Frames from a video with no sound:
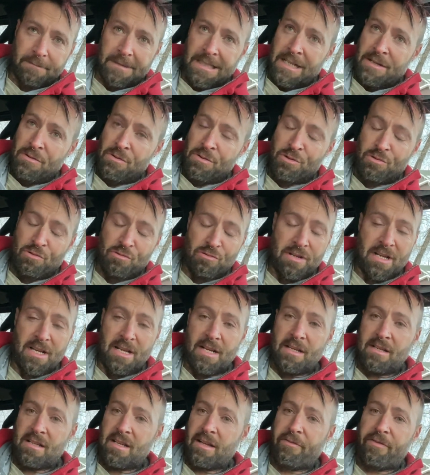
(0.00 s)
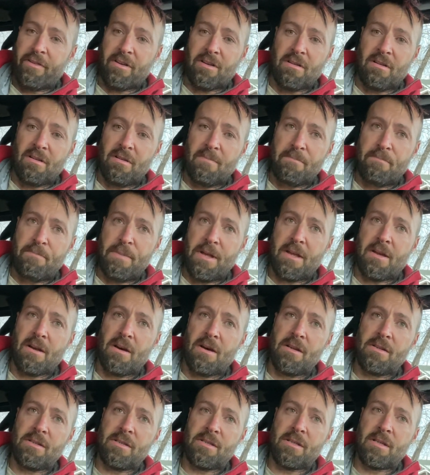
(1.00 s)
It was really difficult
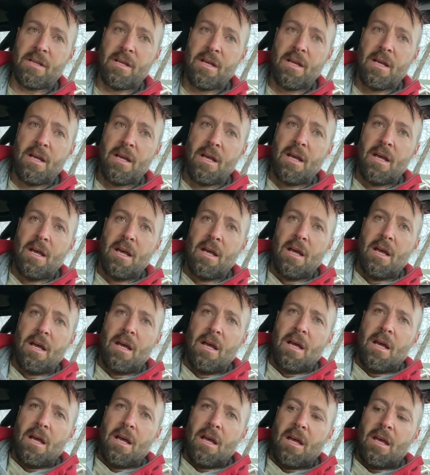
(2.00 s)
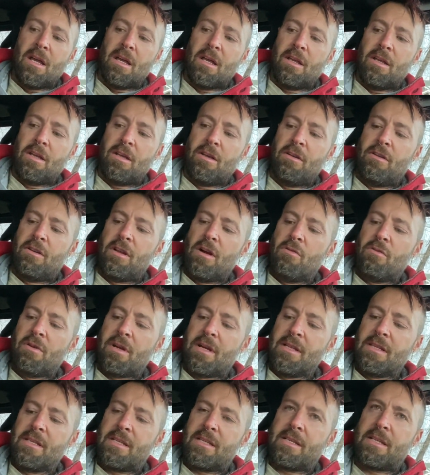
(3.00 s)
because you don't
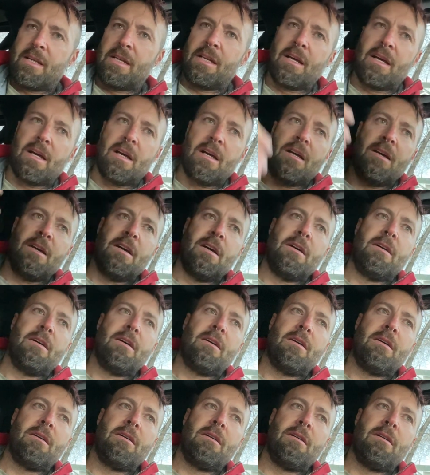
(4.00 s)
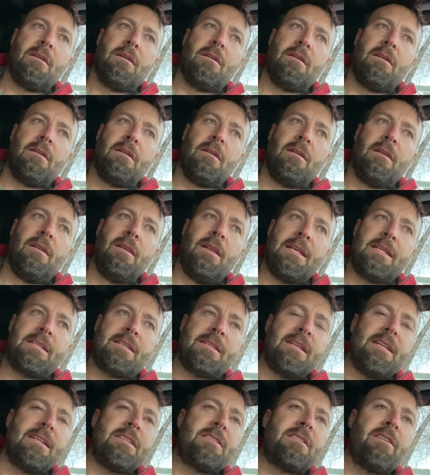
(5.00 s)
consider
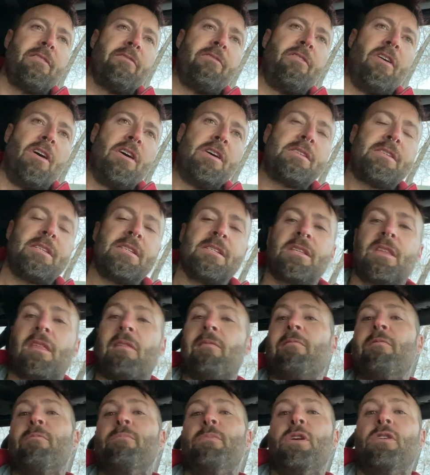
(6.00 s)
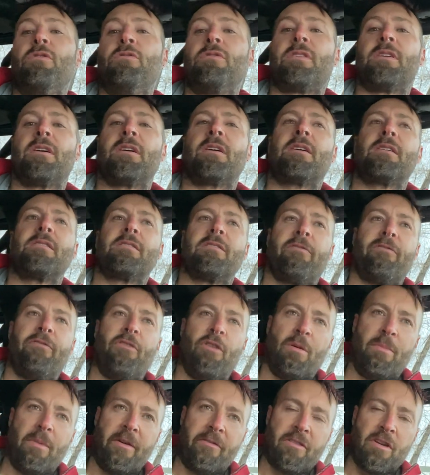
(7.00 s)
listening to voices through music as a
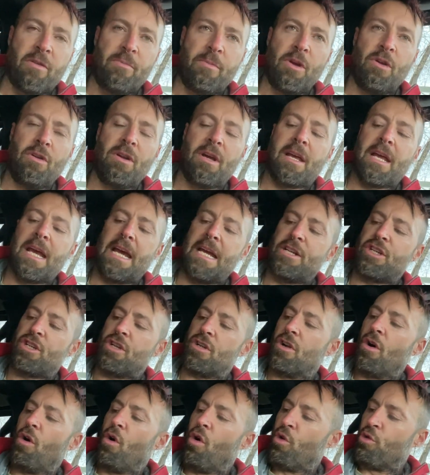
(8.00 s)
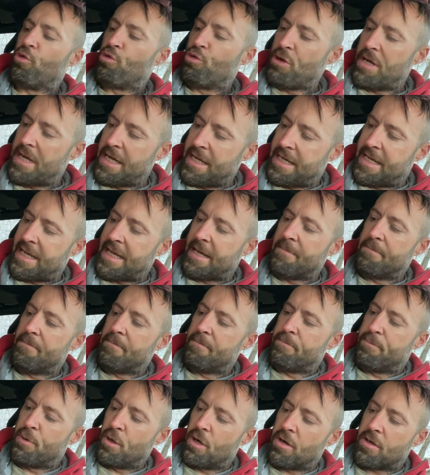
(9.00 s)
form of communication or reading
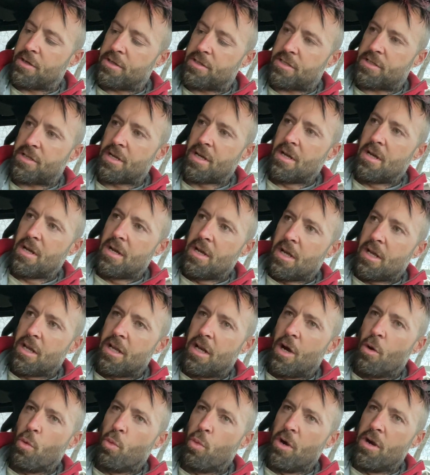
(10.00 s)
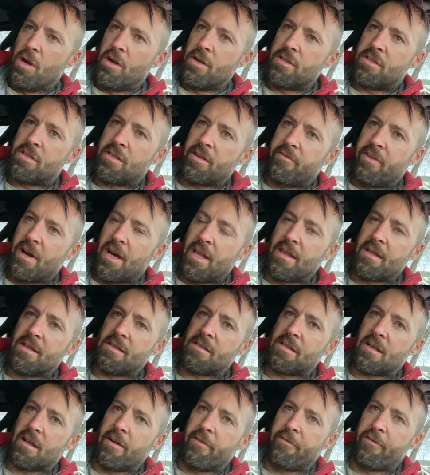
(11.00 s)
books, you know, words of
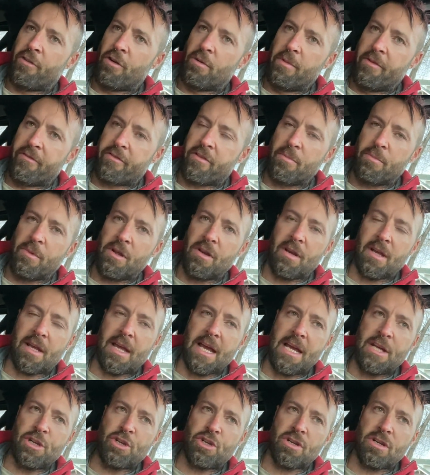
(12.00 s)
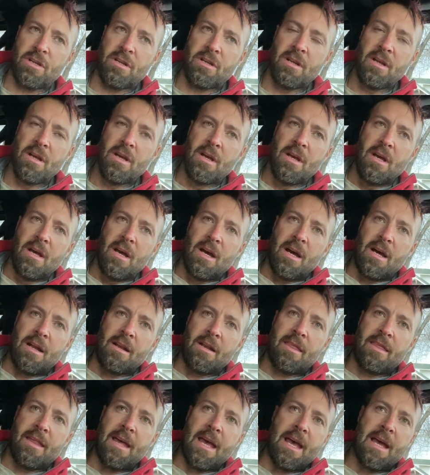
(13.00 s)
others, a form of communication.
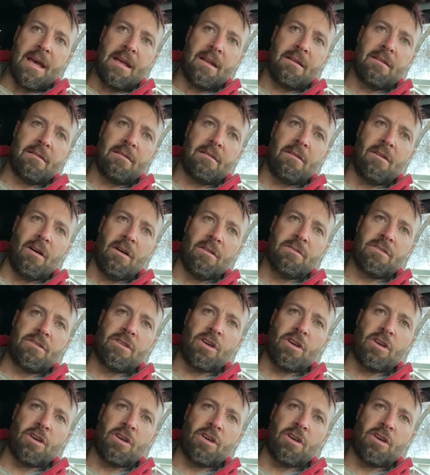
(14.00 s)
And then on